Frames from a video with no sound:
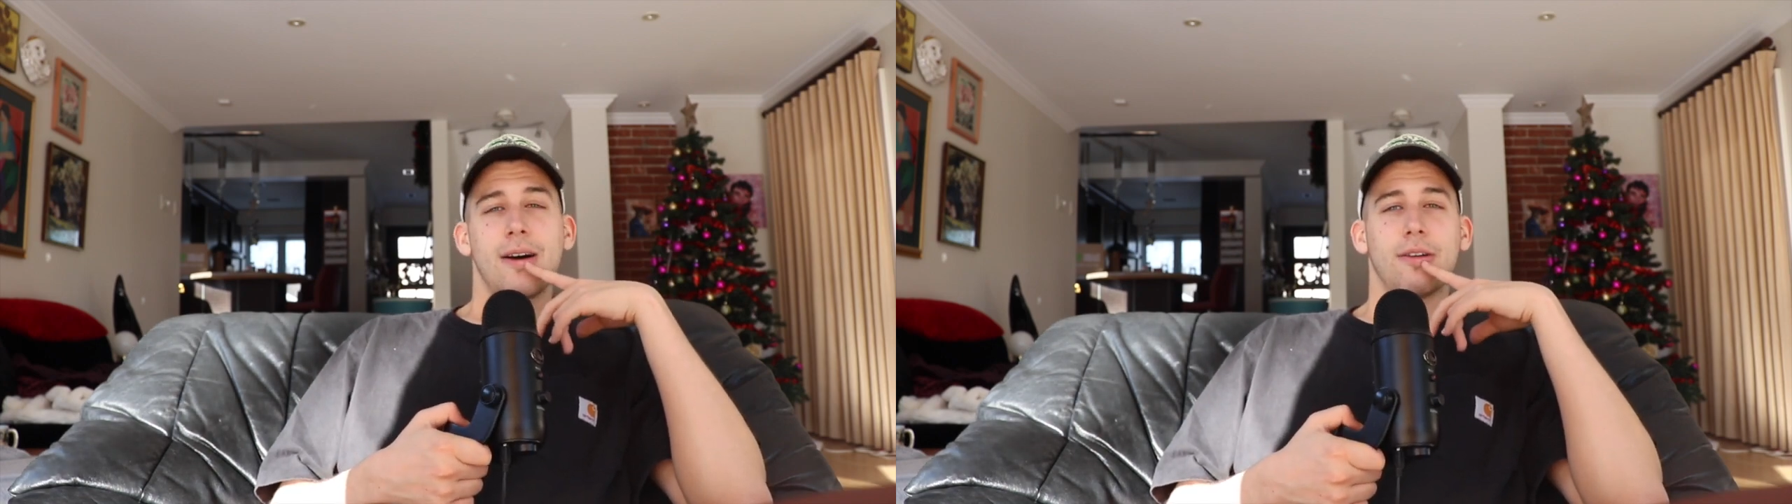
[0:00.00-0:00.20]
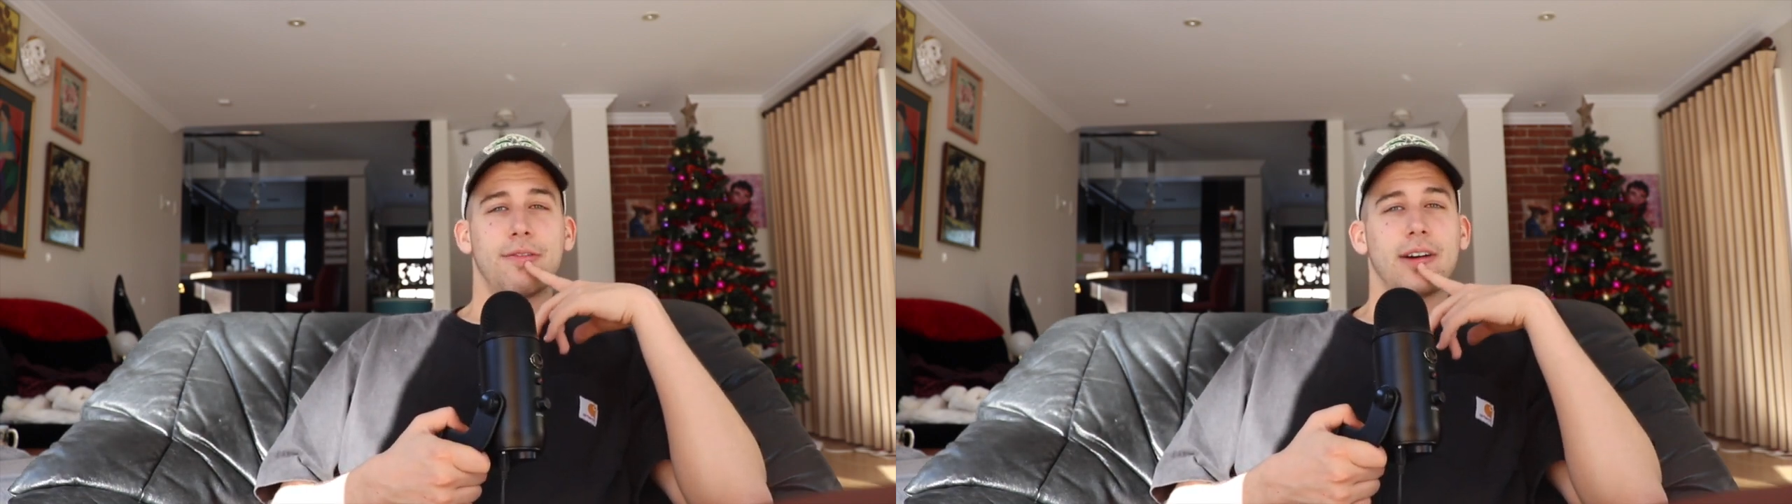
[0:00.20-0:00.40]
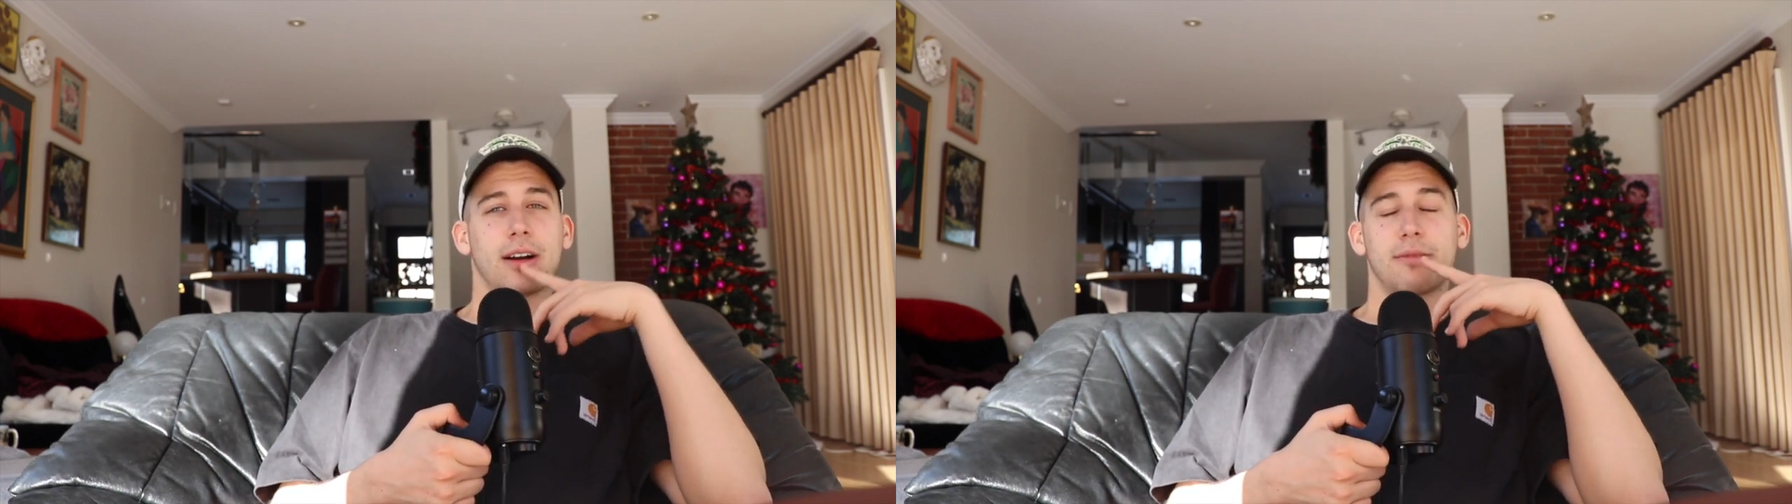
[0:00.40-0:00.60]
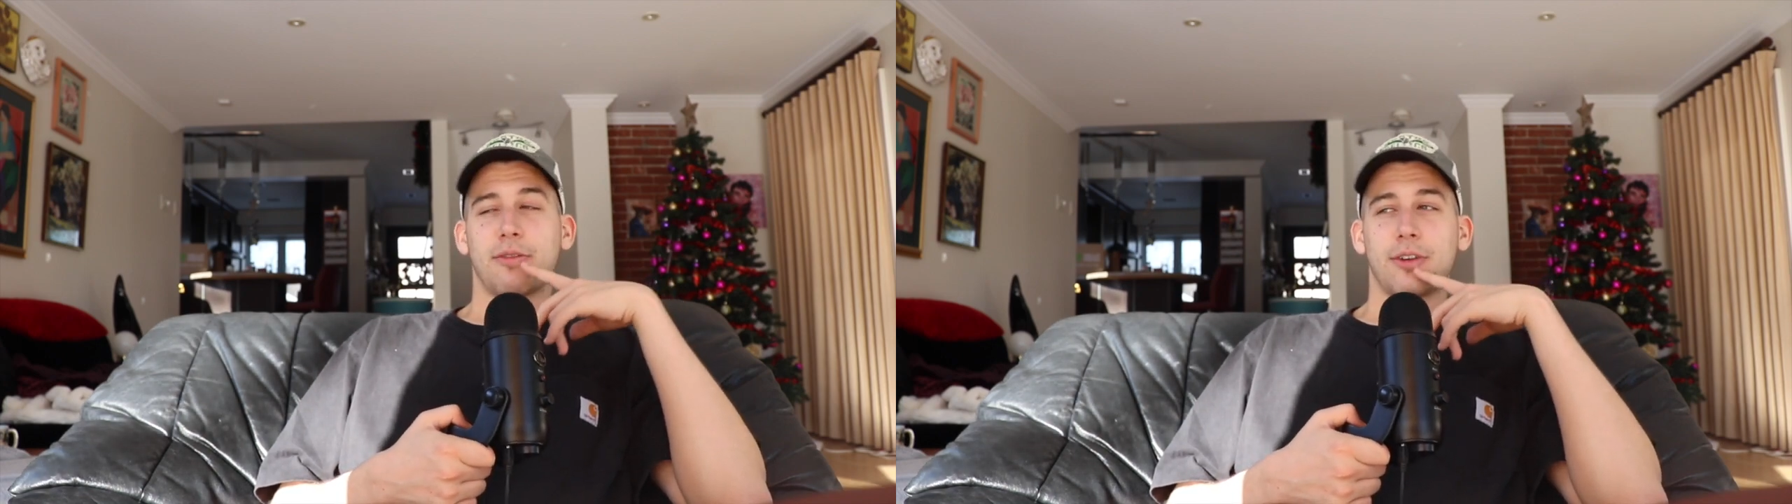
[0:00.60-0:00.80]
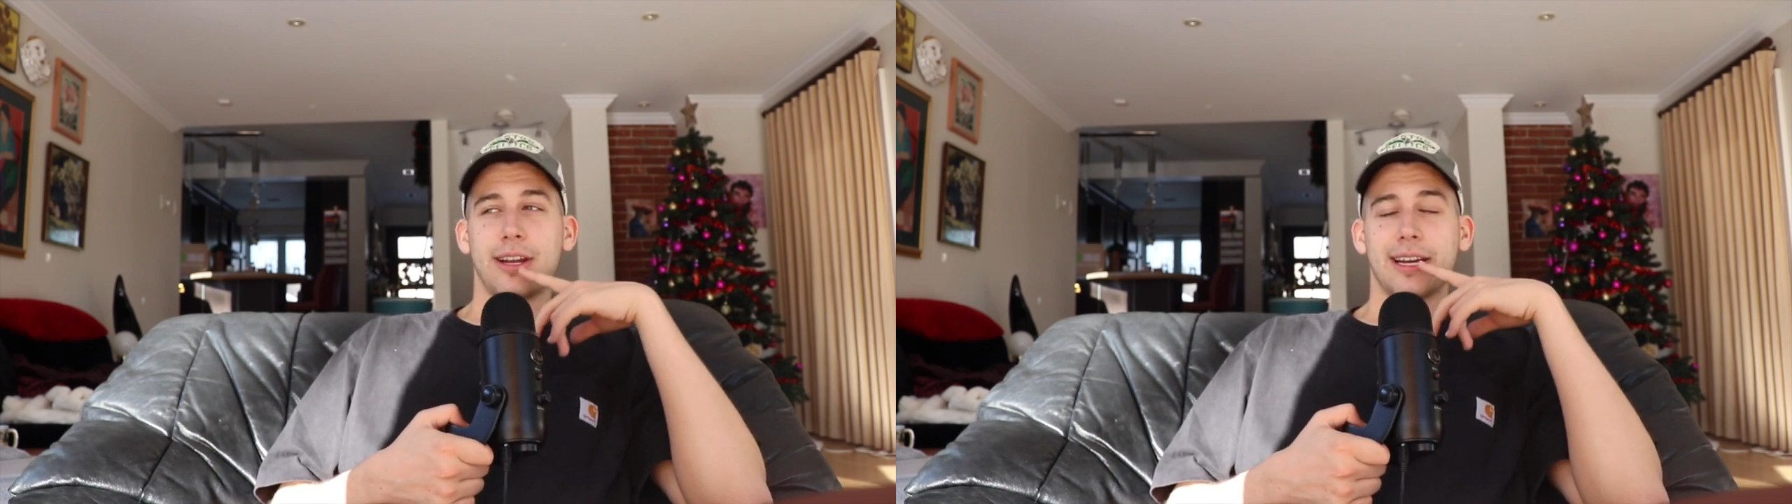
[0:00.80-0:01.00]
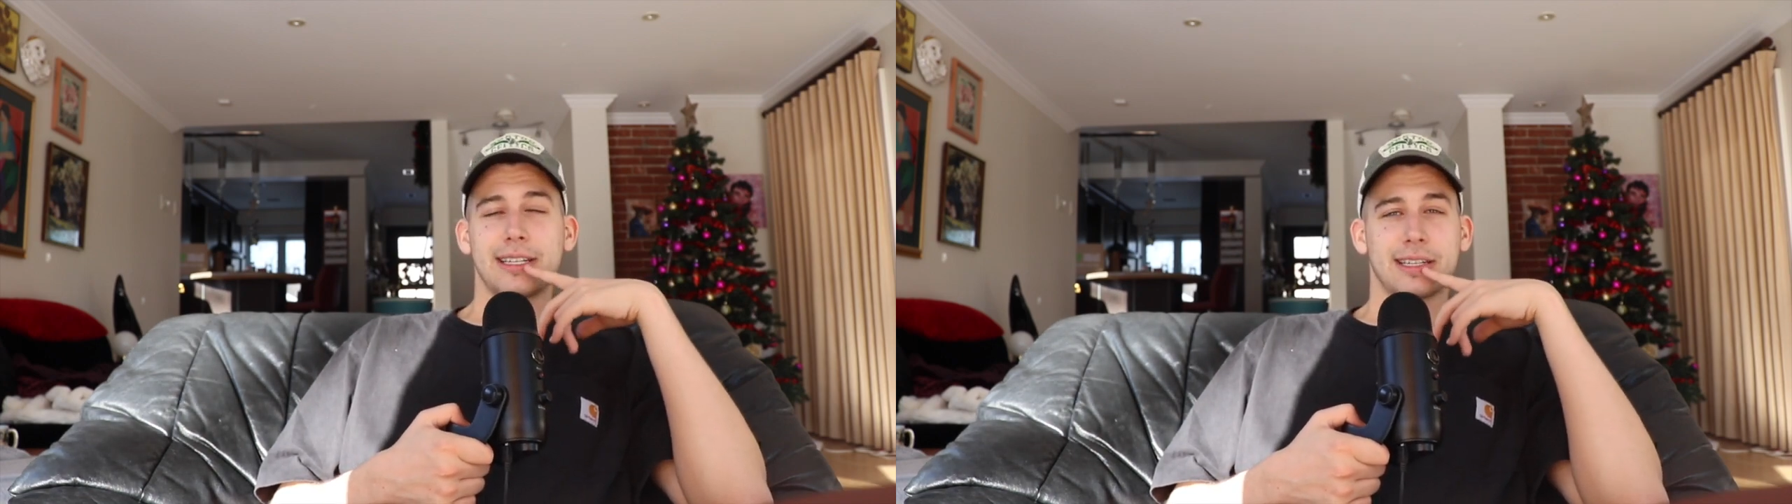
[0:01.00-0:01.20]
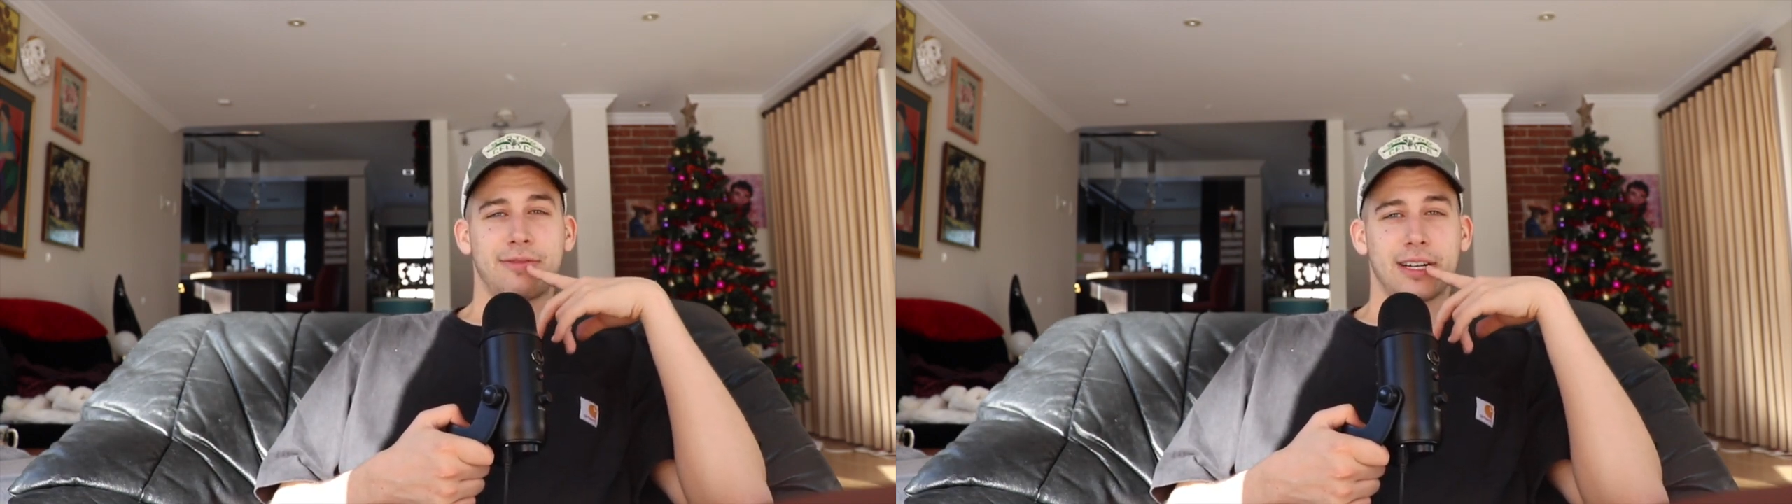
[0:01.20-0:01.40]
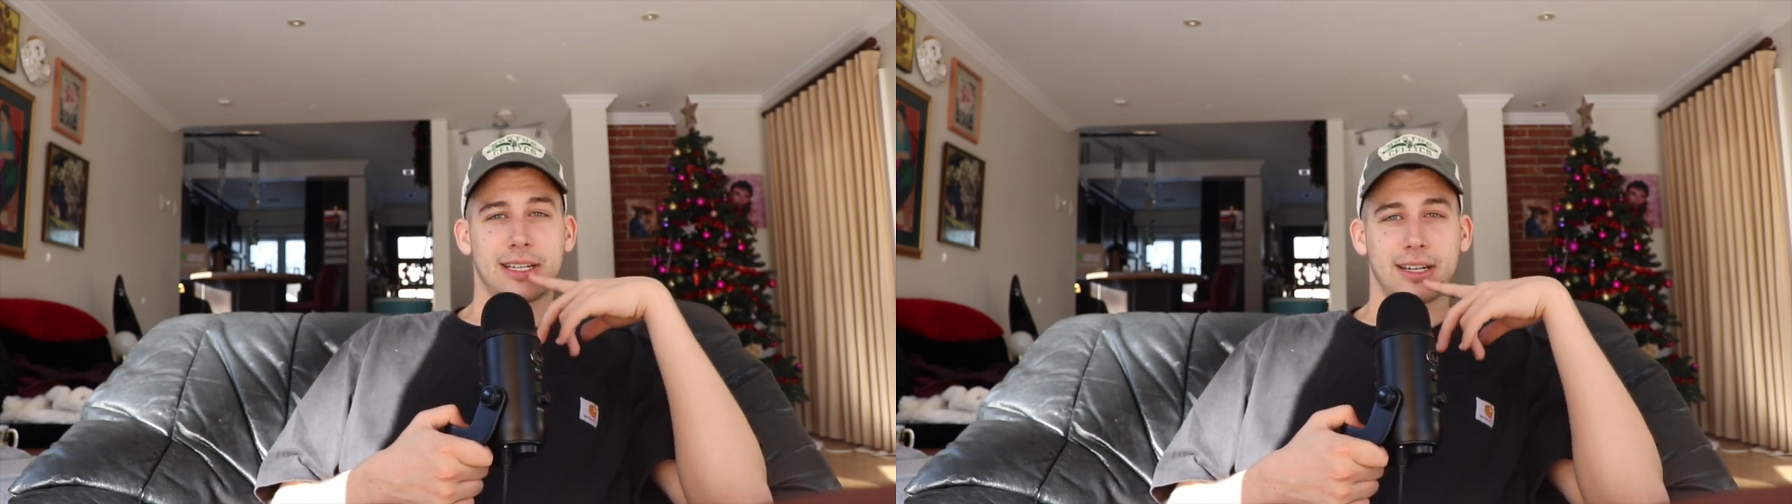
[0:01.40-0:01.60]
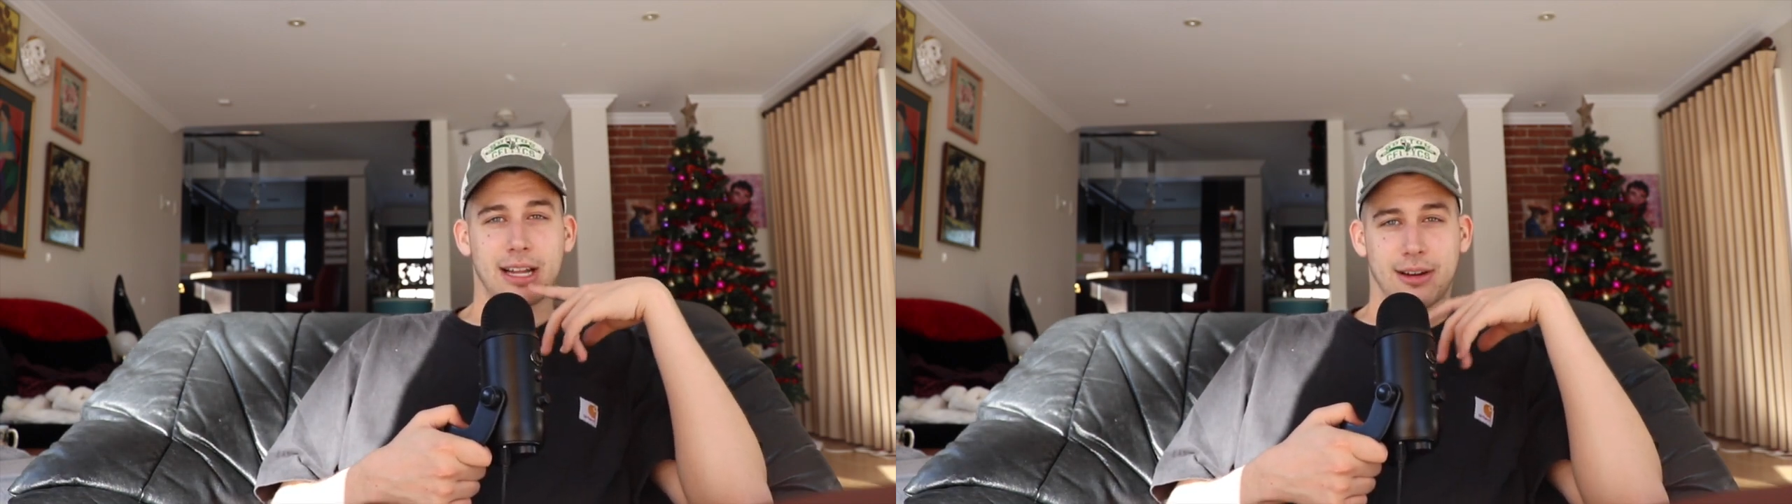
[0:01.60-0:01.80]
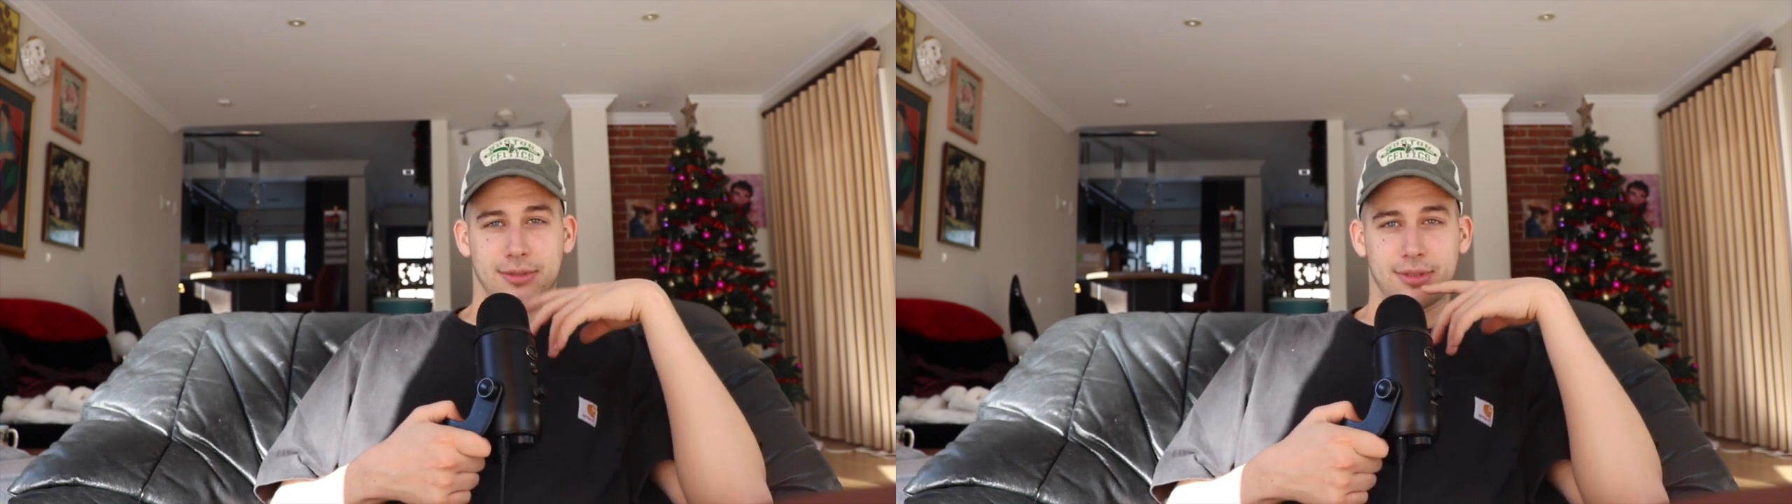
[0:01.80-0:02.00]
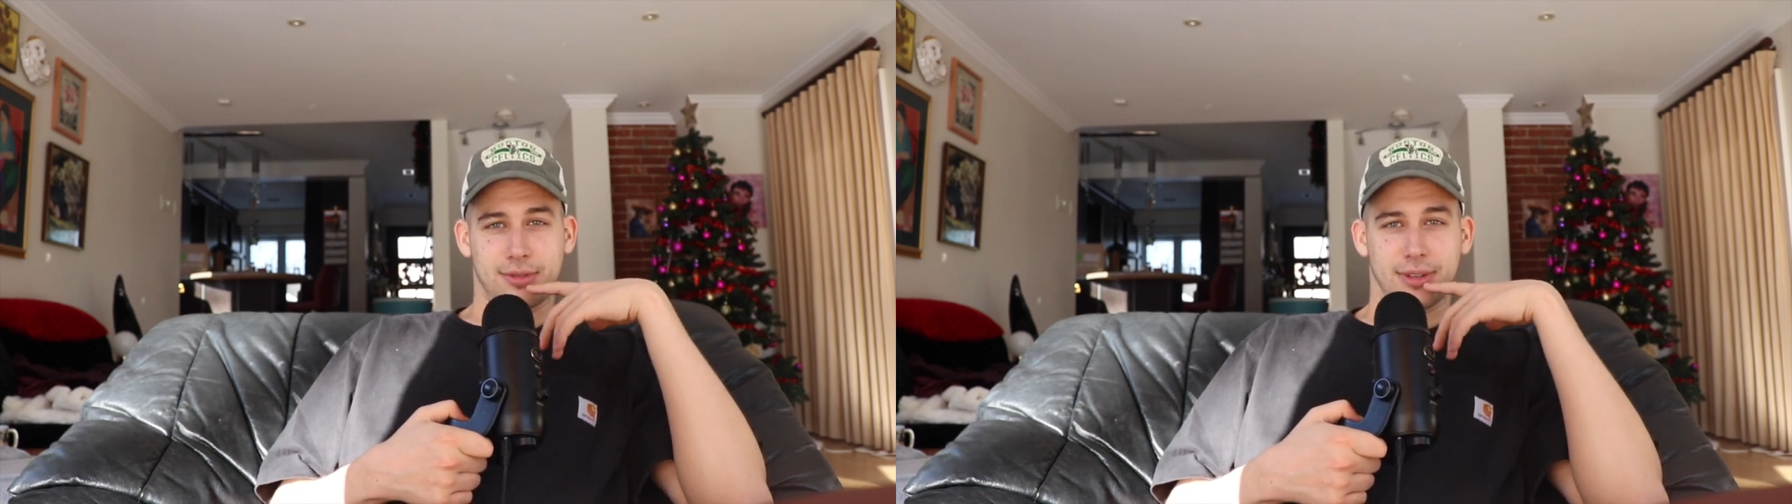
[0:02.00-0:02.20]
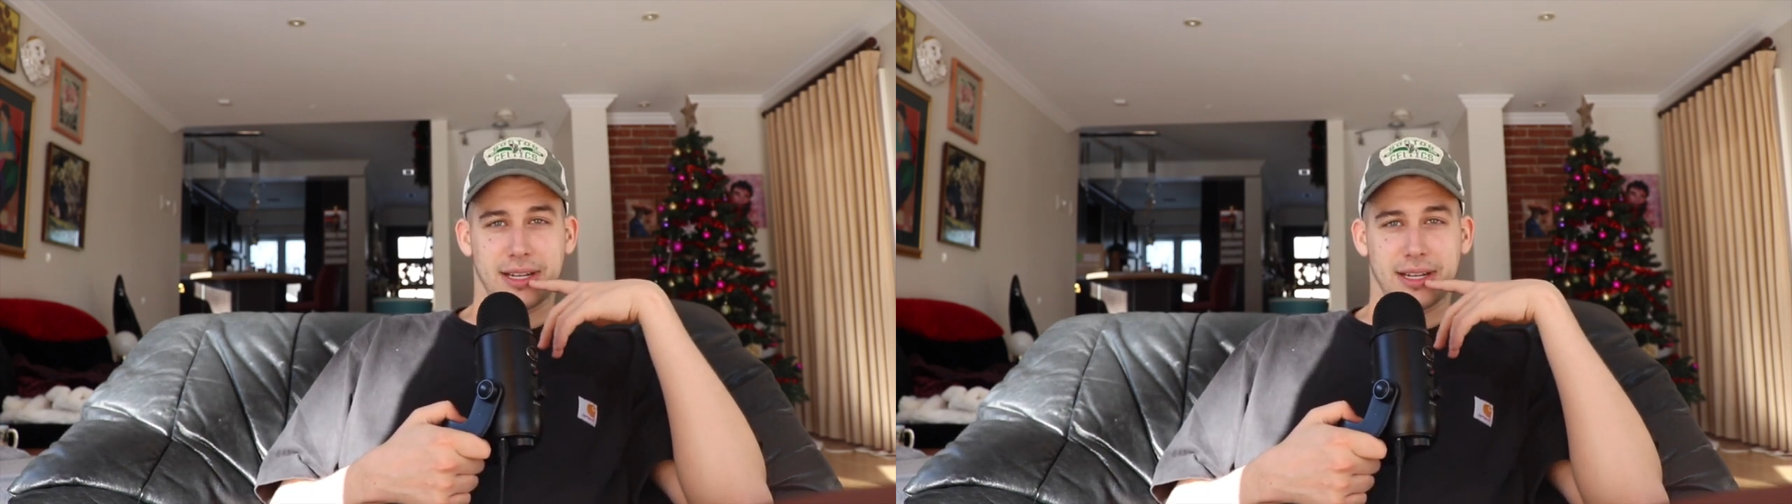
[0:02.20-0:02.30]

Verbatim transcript: Well, fuck. Before you get to fucking clown school,